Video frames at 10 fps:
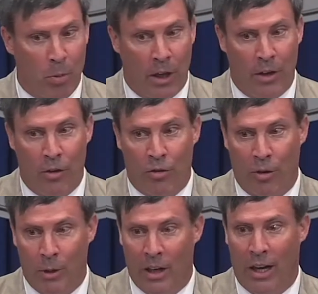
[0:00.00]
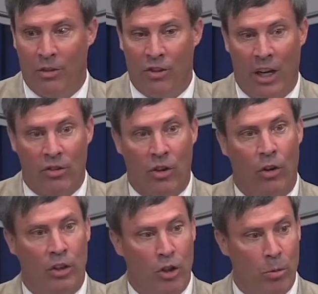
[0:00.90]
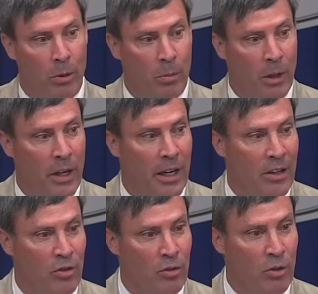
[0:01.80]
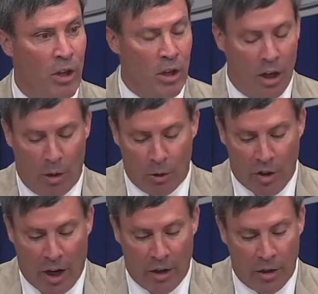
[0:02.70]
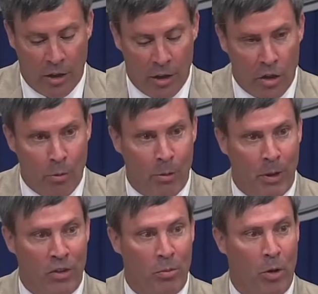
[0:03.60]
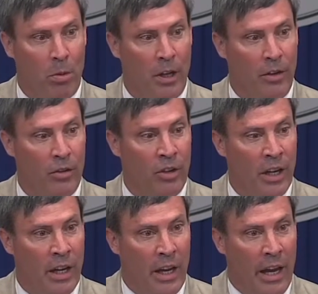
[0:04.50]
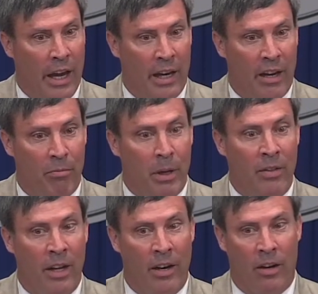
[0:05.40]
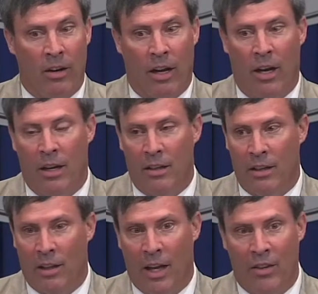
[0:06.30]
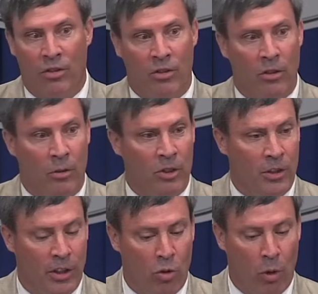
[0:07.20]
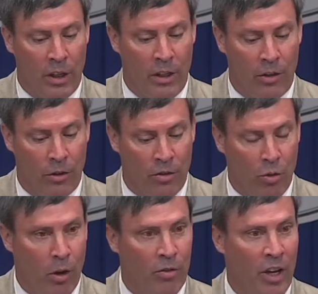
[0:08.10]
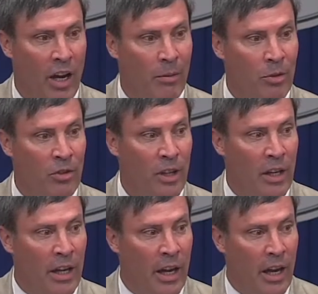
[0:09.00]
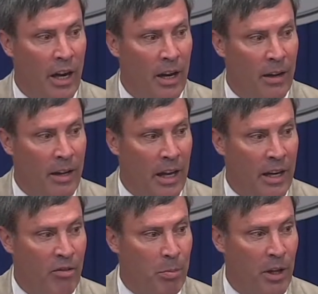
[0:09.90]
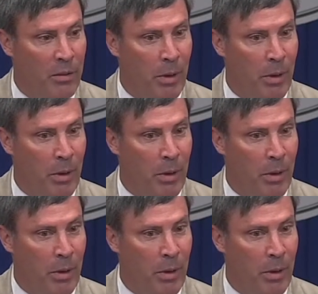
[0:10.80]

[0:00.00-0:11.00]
players from the United States going to Cuba to play against retired Cuban baseball players, and have been there in the last nearly 20 years 12 times, and have played